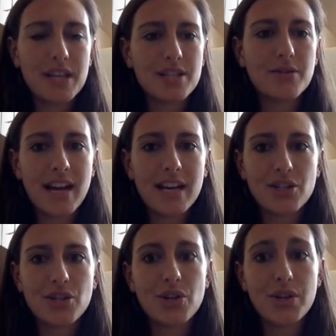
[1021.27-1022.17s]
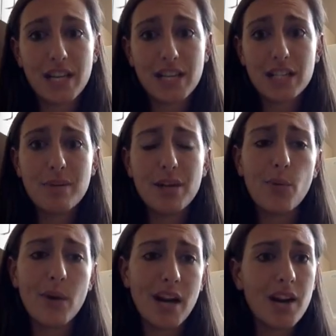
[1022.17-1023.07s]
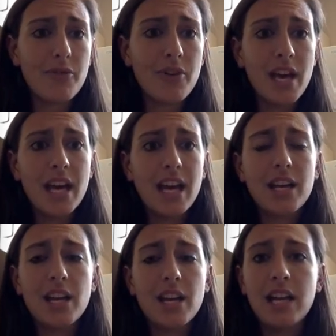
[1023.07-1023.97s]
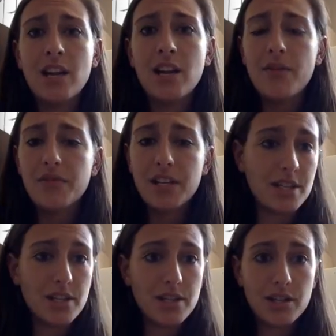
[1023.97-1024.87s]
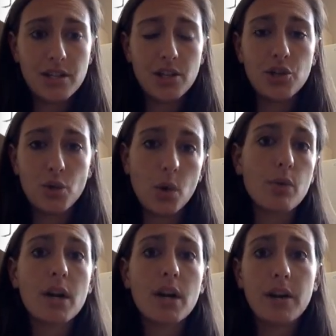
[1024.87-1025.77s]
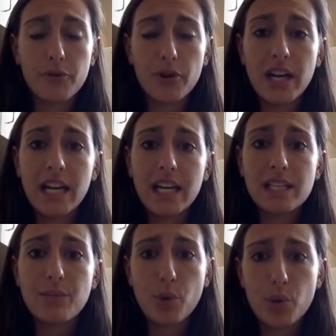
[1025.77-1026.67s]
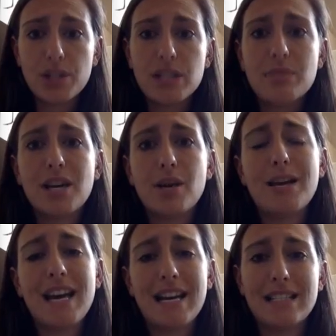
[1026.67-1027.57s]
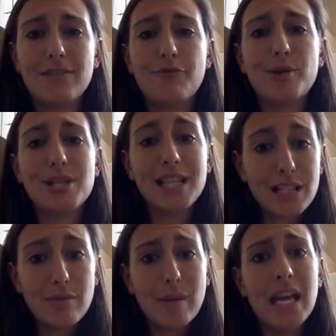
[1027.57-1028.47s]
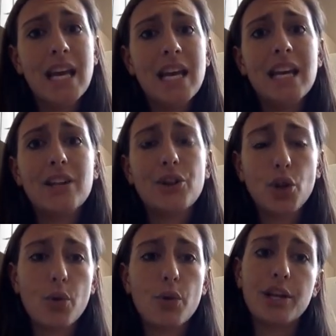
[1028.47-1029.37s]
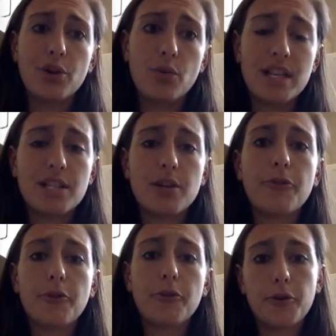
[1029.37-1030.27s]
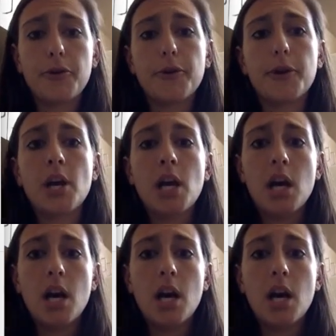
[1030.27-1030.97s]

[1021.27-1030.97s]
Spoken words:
risk factors are things to be aware of in this is your recovery, and it's important to become an active participant in lowering your risk for further